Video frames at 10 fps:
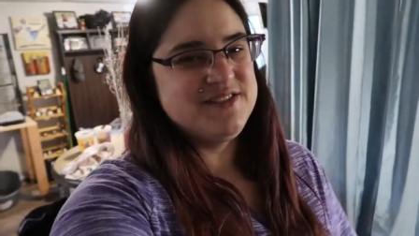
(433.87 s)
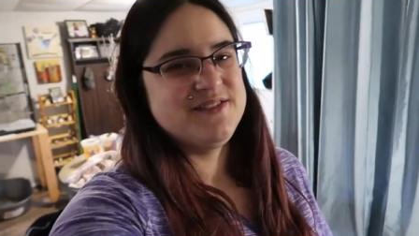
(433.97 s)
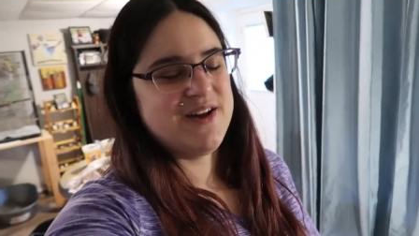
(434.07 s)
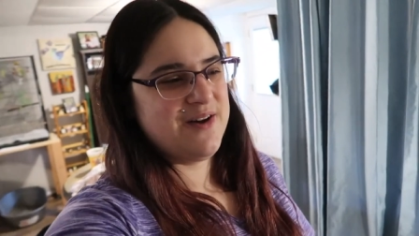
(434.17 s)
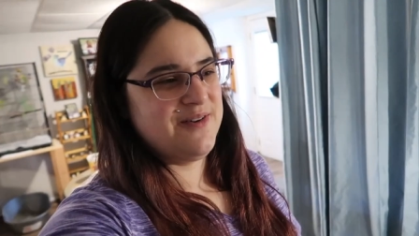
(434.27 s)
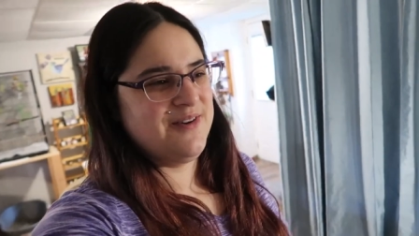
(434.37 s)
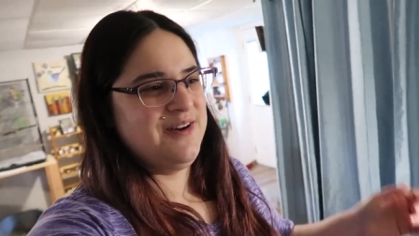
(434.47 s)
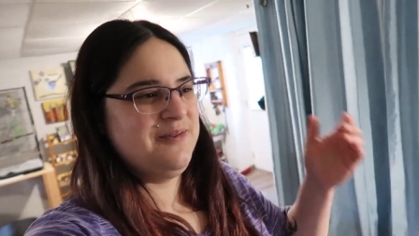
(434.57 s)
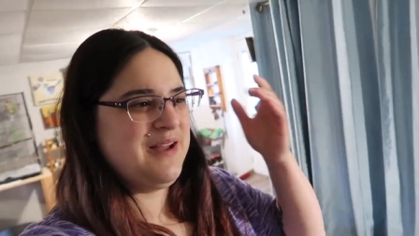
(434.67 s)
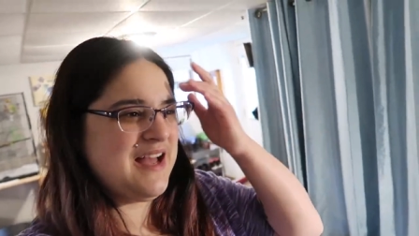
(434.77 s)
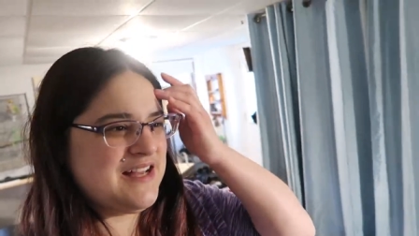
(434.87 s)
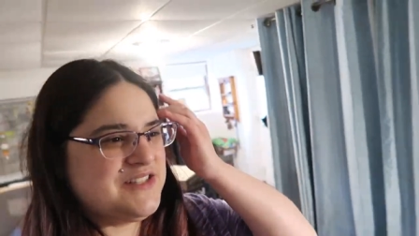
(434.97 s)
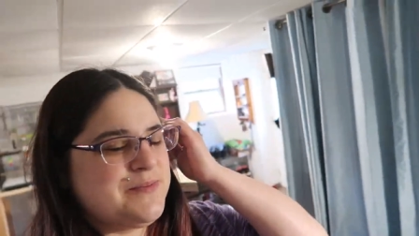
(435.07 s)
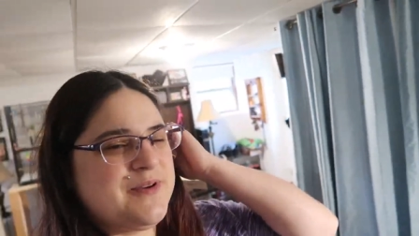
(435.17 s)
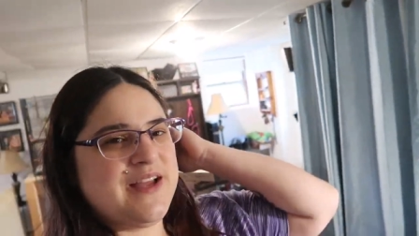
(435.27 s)
So we had
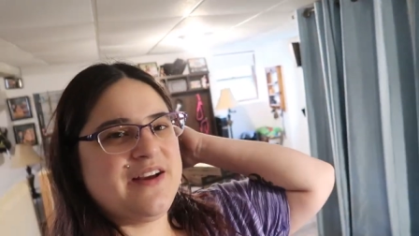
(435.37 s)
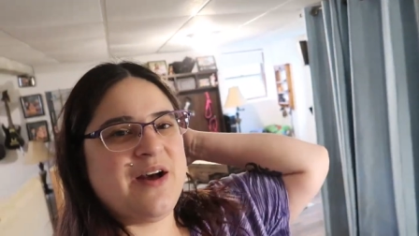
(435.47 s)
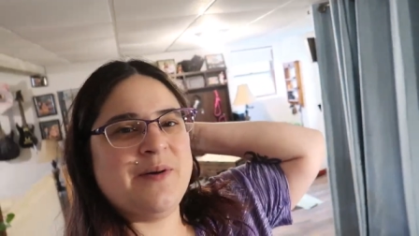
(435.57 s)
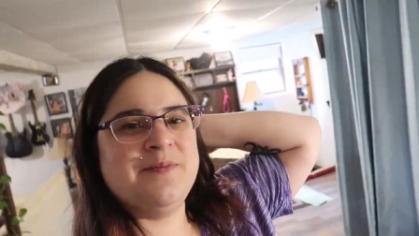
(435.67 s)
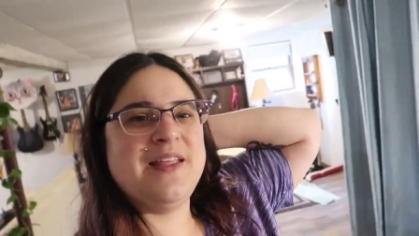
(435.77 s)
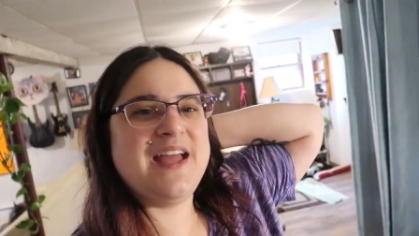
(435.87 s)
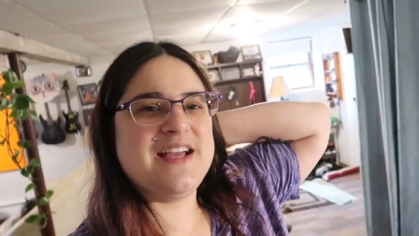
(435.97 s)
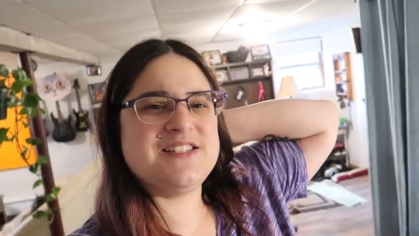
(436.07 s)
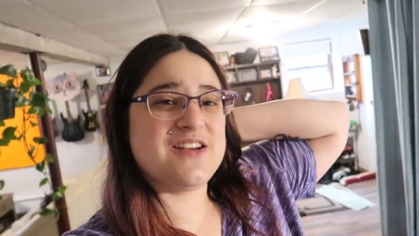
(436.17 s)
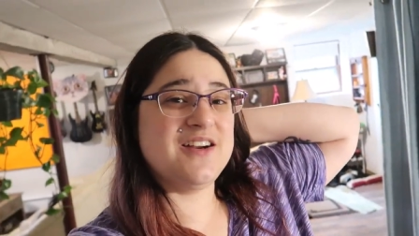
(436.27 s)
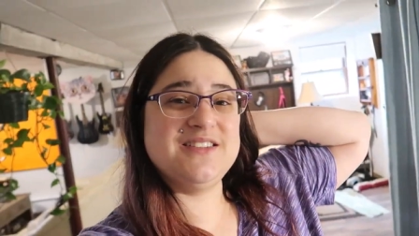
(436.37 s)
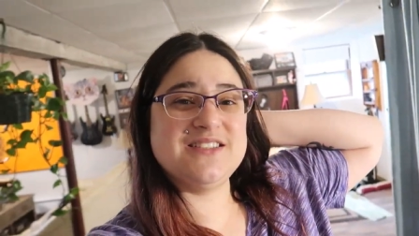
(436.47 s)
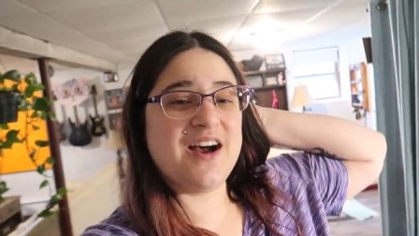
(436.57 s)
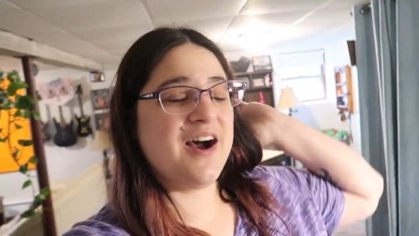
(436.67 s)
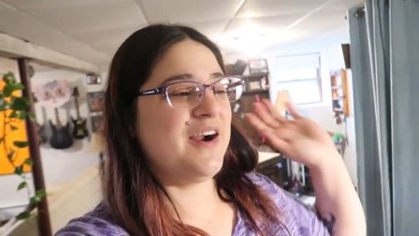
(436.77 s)
AAA come. They started the
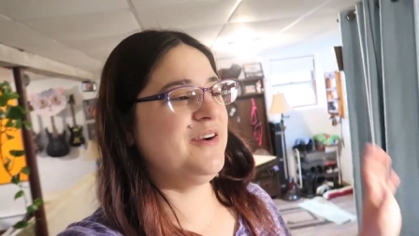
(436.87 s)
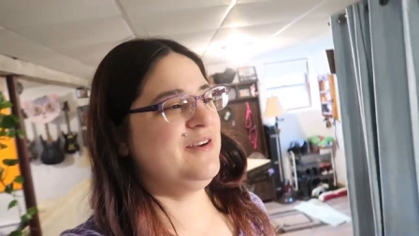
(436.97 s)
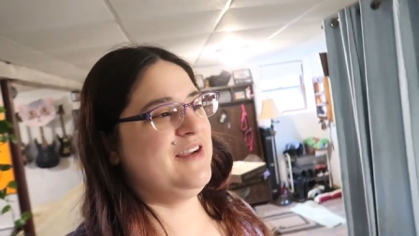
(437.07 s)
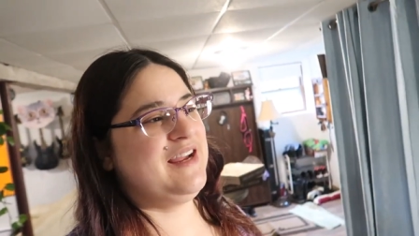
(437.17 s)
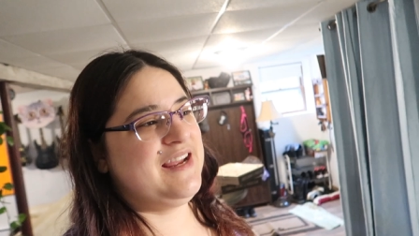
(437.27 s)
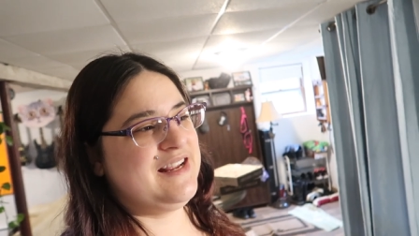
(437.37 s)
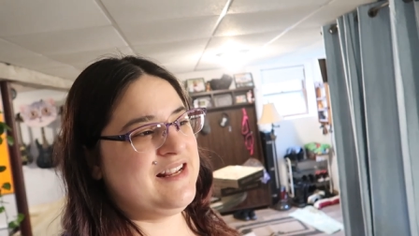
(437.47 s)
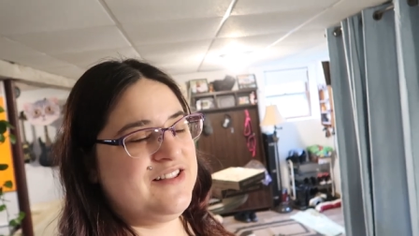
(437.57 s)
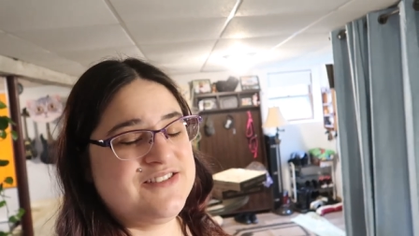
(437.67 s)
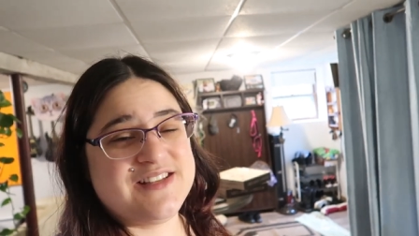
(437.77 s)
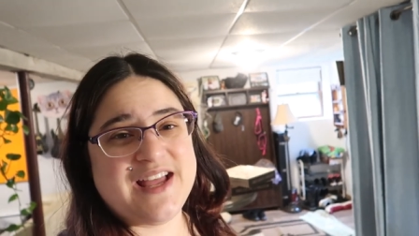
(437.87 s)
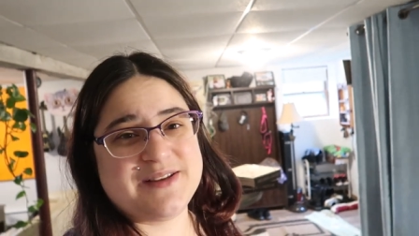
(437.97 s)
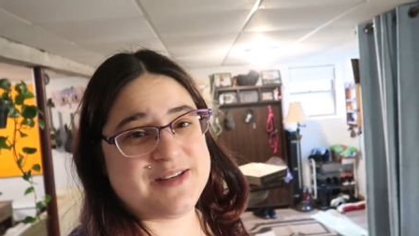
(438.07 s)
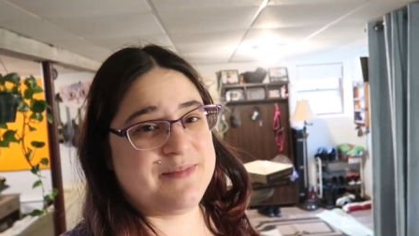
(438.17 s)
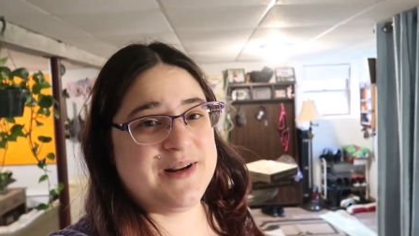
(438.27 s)
car, and it looks like
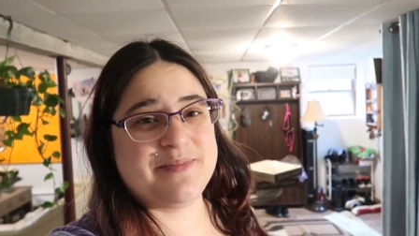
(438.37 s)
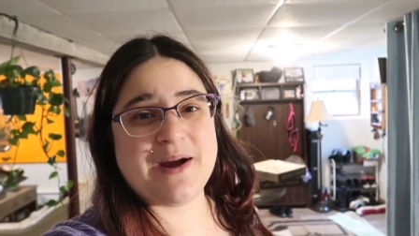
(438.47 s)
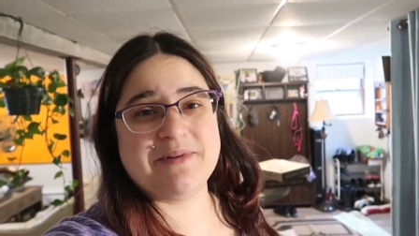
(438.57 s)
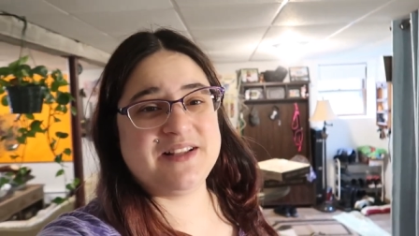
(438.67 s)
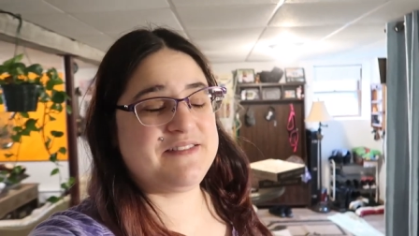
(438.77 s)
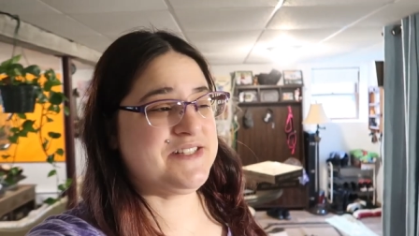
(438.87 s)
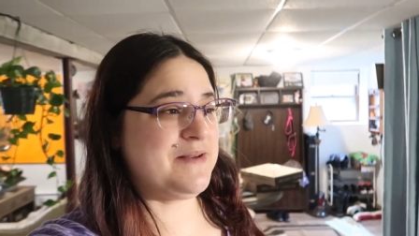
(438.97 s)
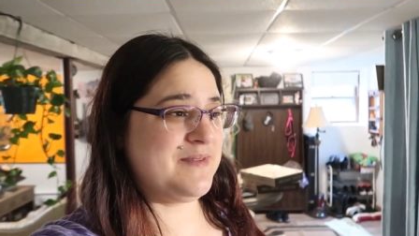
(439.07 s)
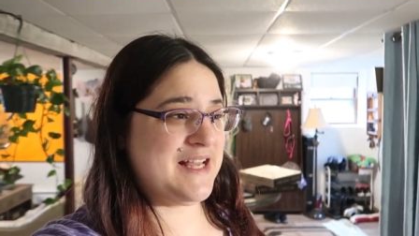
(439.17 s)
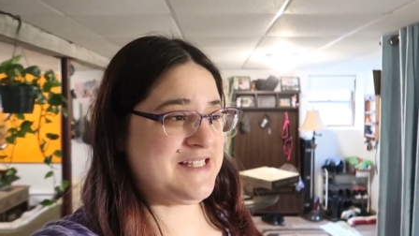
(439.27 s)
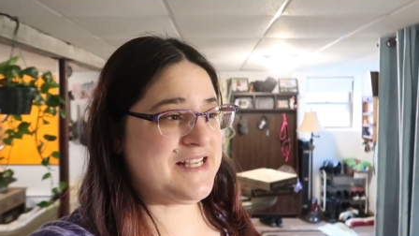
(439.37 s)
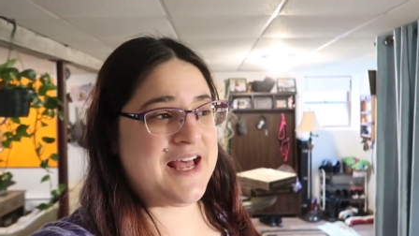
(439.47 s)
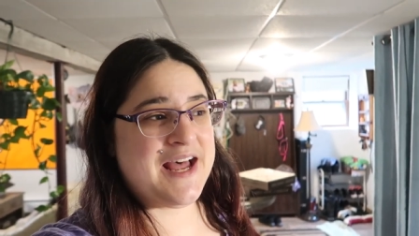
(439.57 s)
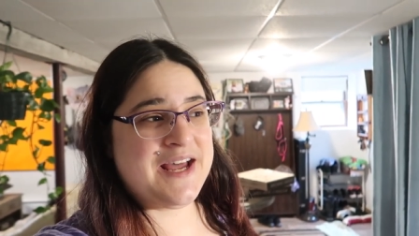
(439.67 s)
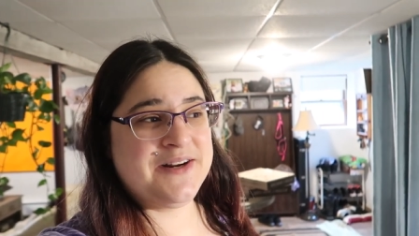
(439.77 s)
somebody probably left some lights
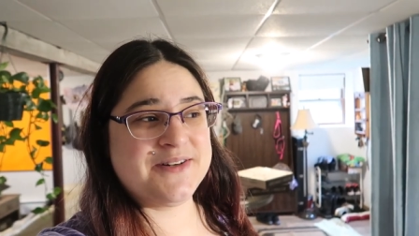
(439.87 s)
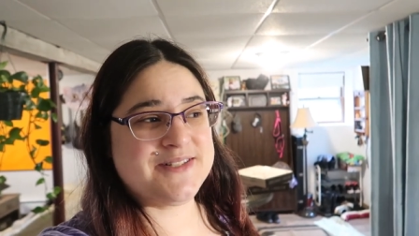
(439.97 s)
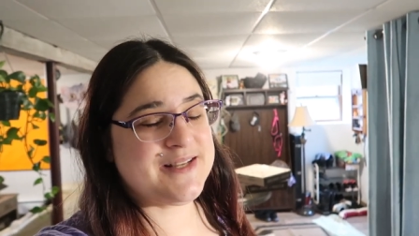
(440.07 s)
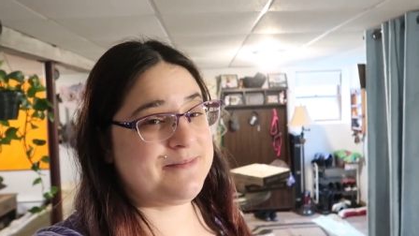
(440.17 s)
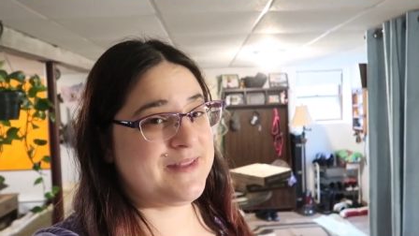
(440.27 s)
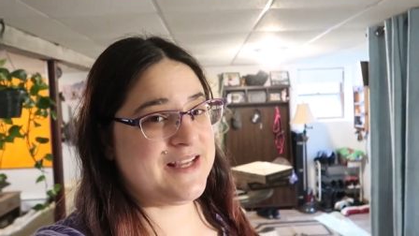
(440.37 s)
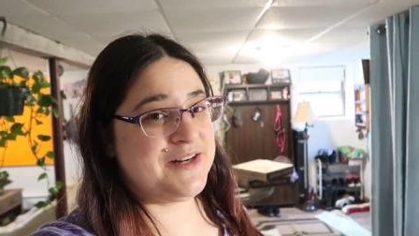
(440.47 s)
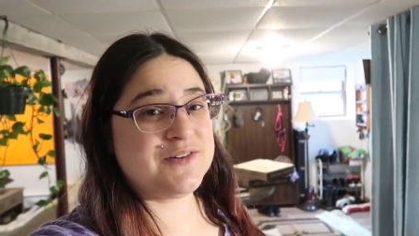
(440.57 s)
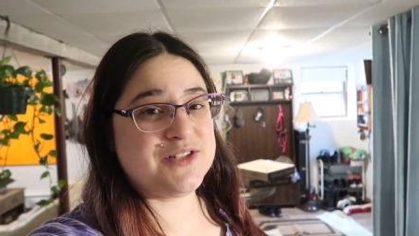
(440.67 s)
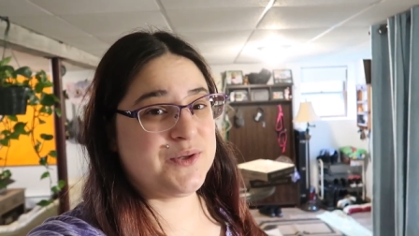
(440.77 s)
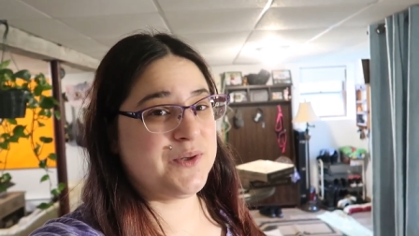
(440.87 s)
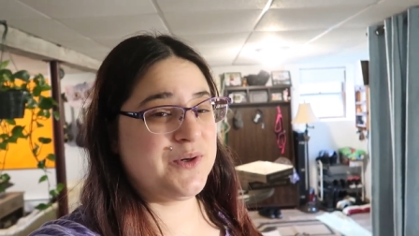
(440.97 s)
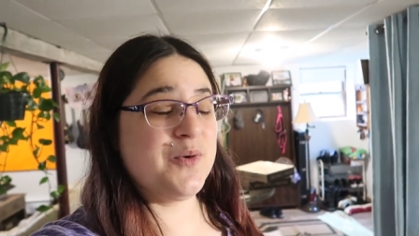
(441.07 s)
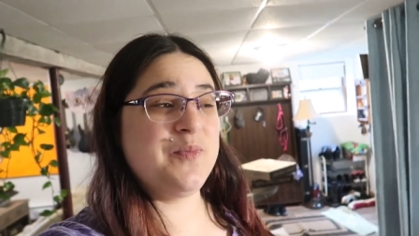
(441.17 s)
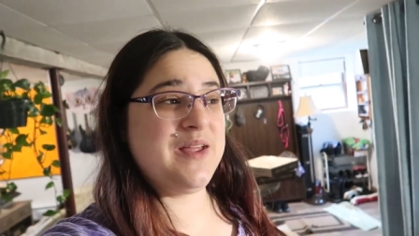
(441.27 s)
on or something, or a door
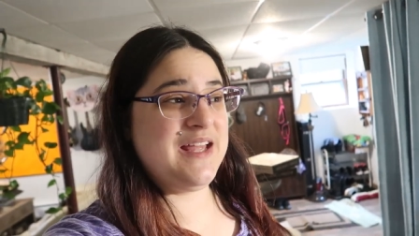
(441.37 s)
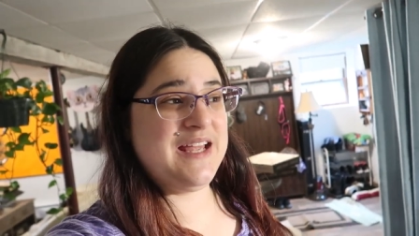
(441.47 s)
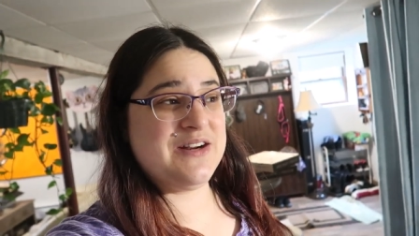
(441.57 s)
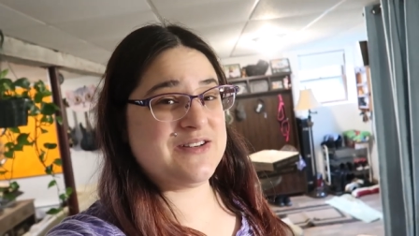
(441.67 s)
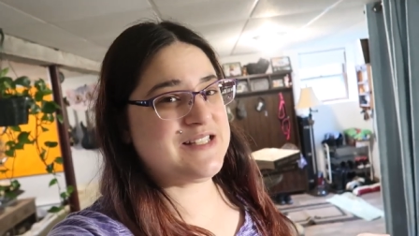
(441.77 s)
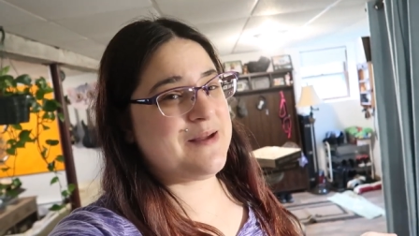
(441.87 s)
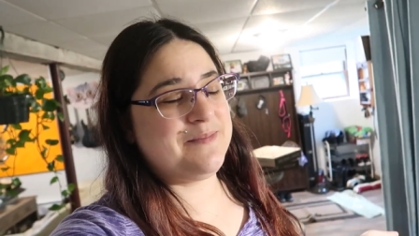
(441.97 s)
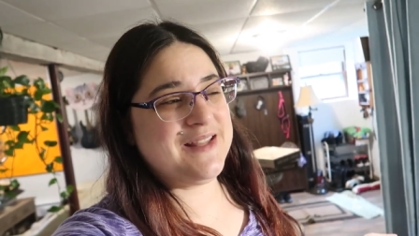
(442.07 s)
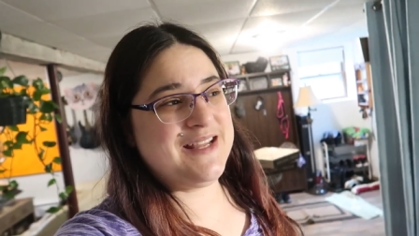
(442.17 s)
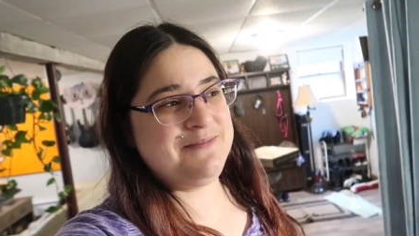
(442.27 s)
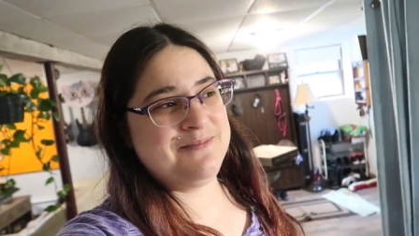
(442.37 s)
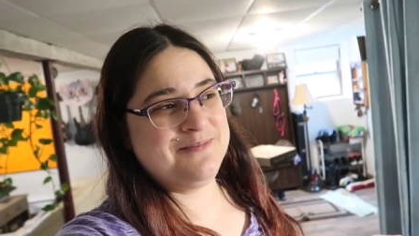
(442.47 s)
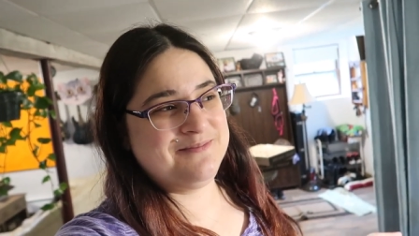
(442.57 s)
open or something.